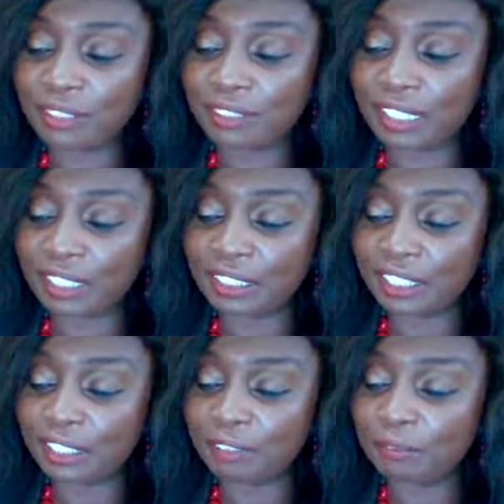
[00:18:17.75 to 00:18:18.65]

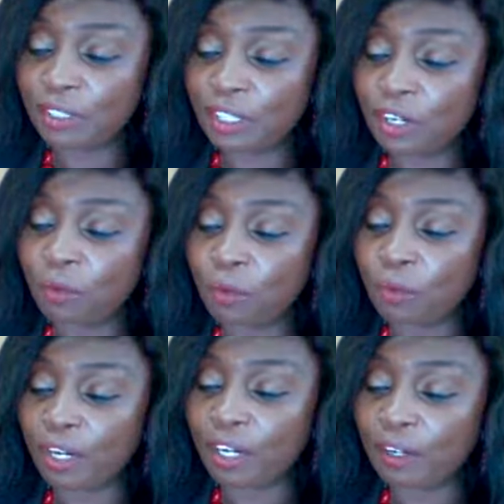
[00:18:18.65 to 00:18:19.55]
Then,
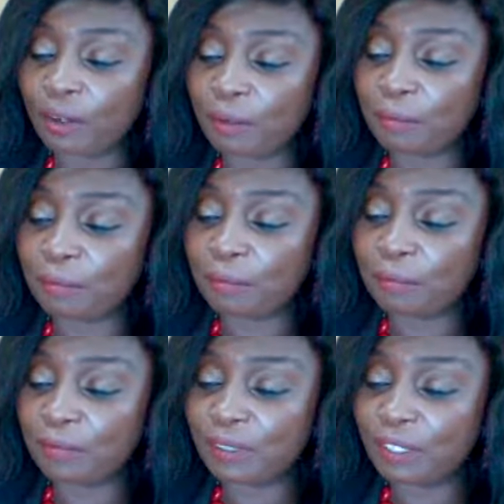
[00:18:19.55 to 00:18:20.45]
um,
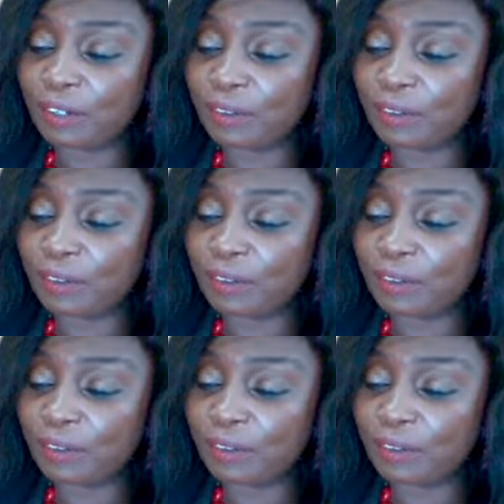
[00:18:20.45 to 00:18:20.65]
um,